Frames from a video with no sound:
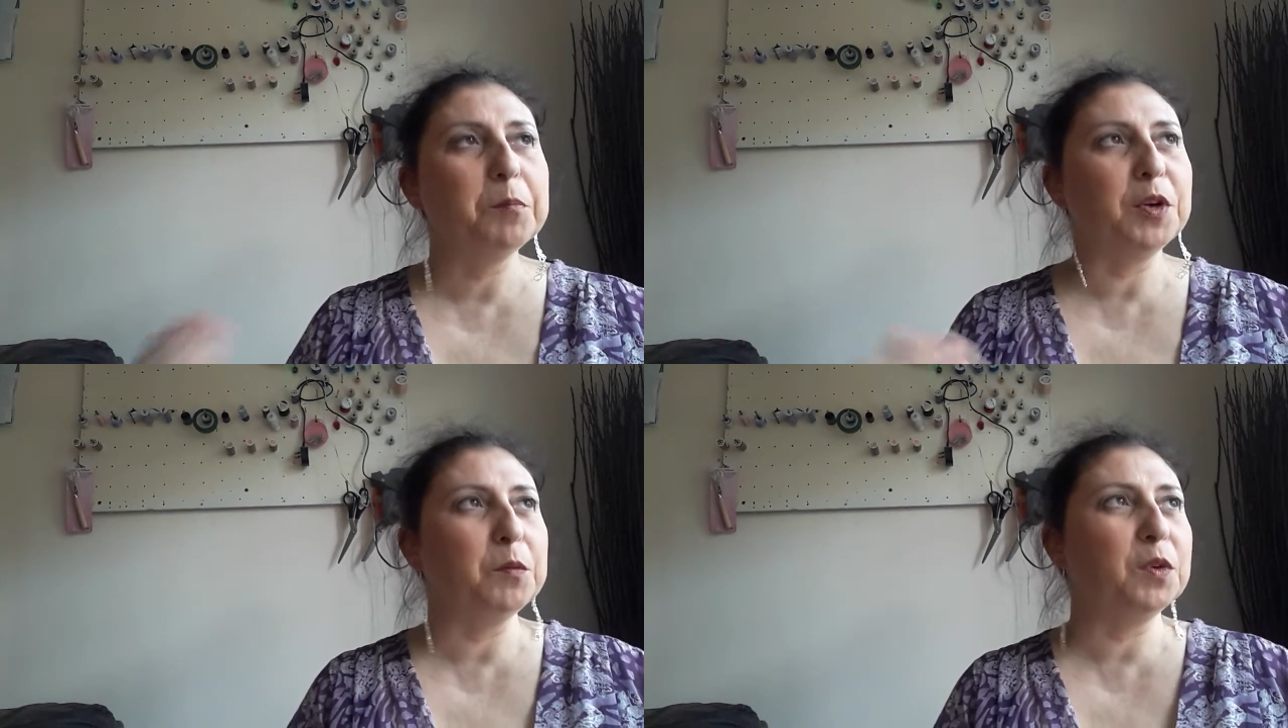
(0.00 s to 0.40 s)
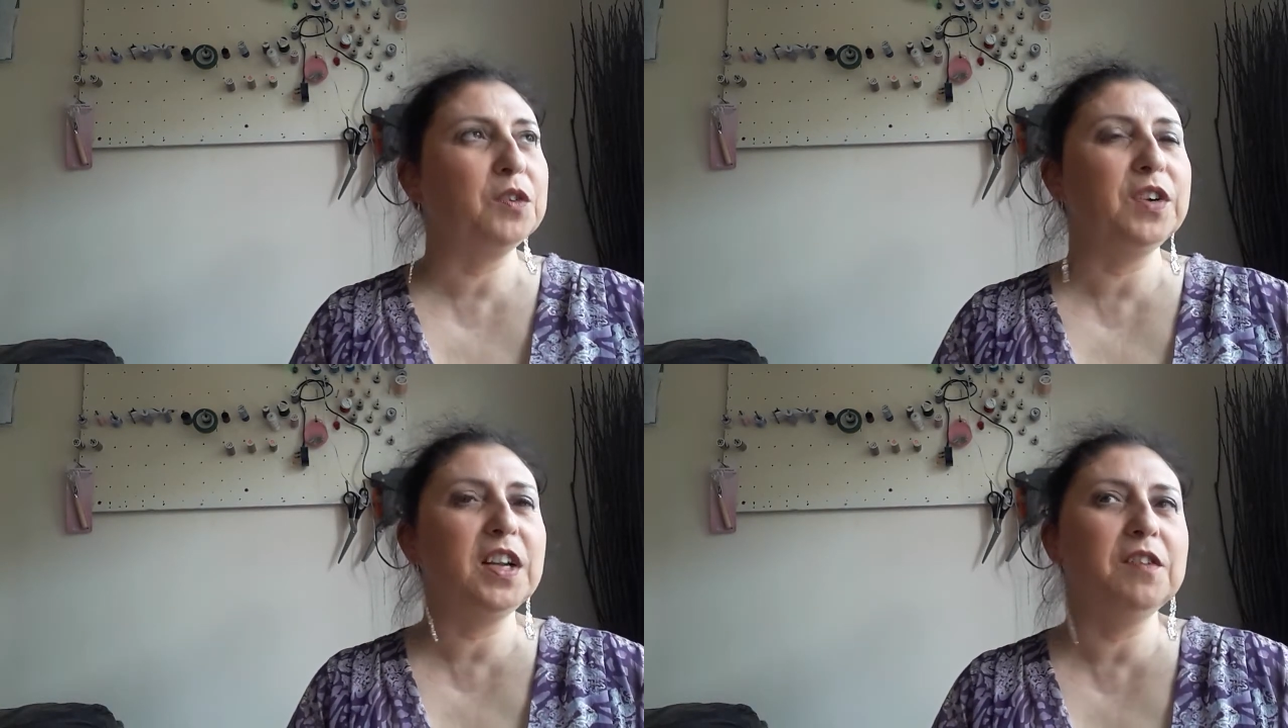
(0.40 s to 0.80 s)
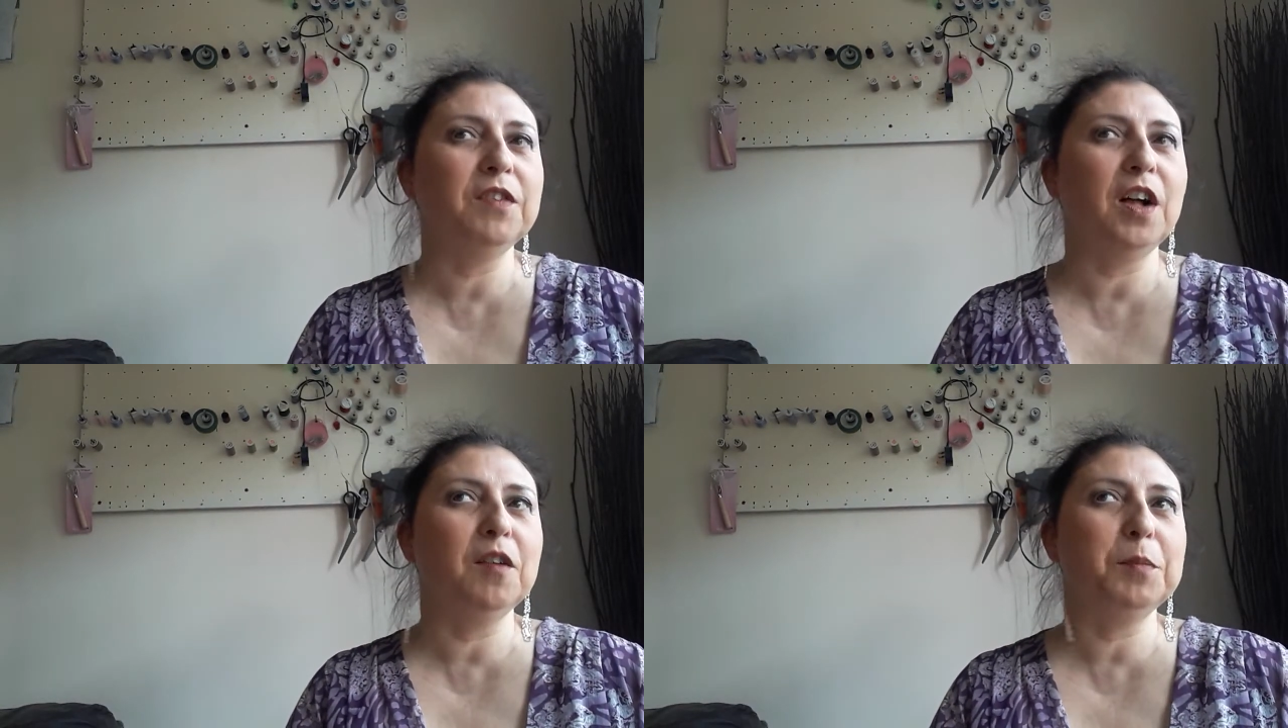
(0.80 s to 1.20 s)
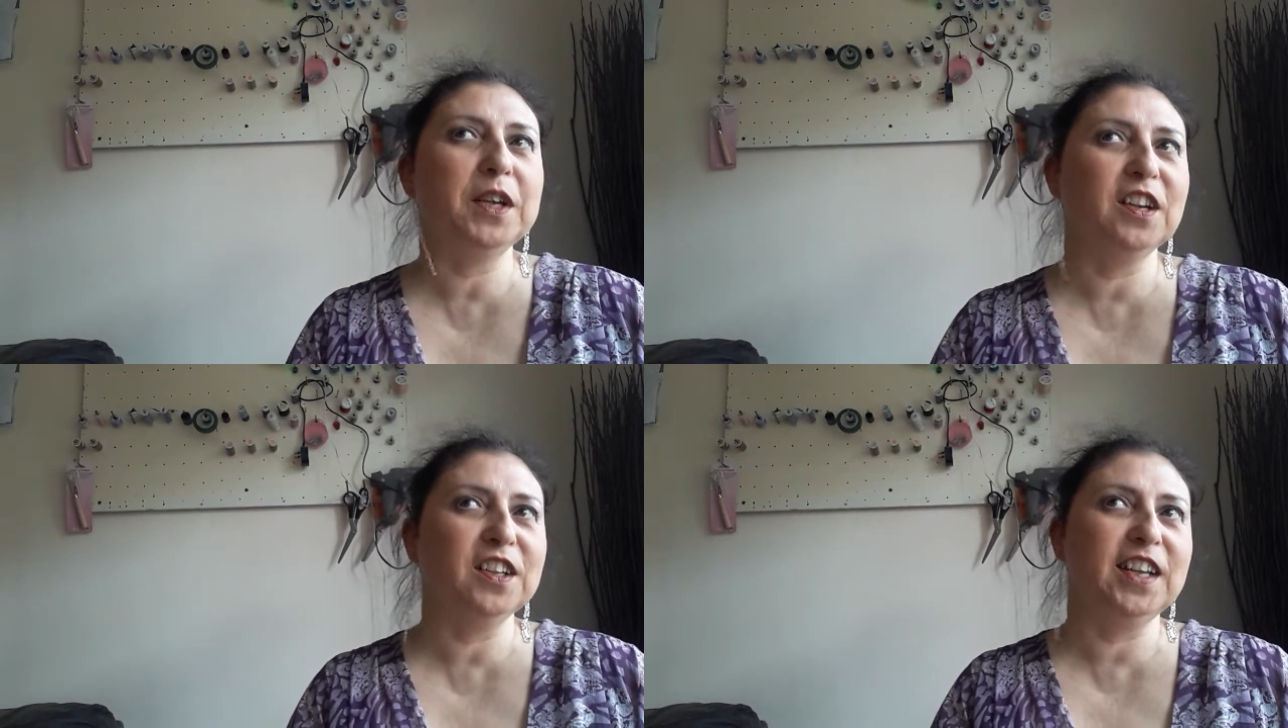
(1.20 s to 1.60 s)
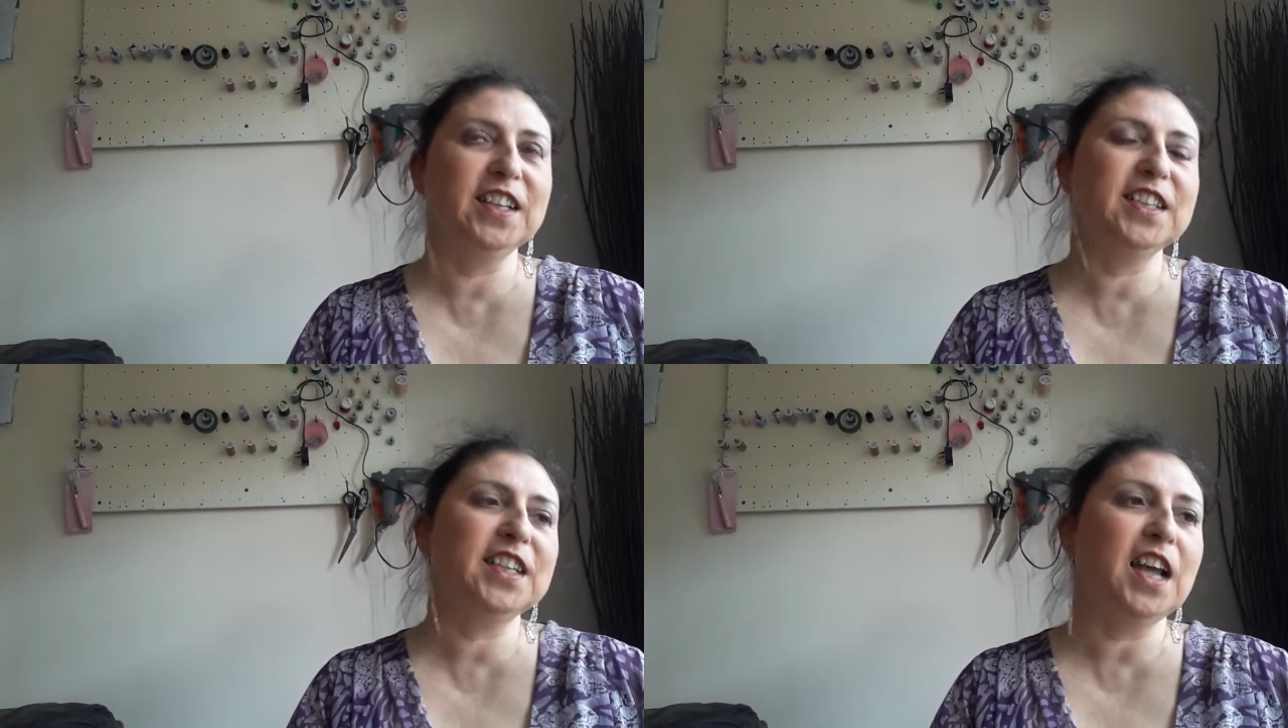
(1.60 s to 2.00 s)
but it wouldn't really involve being on the
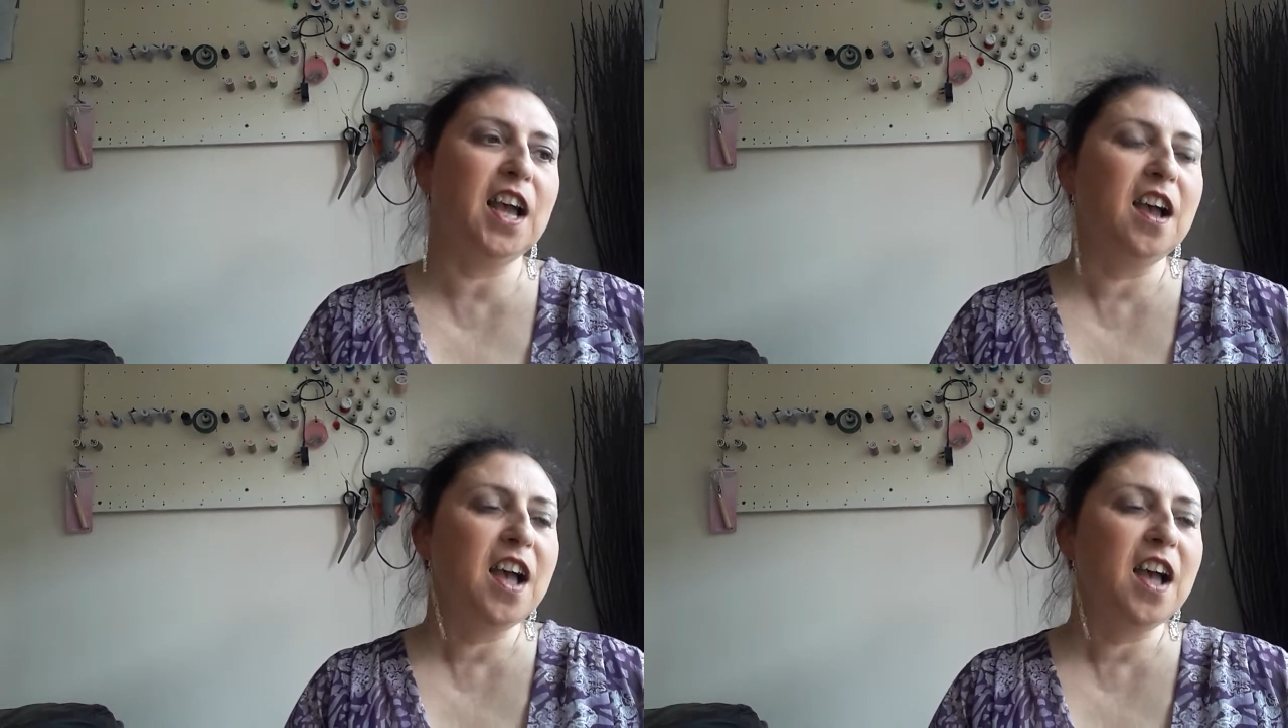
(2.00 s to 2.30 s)
internet.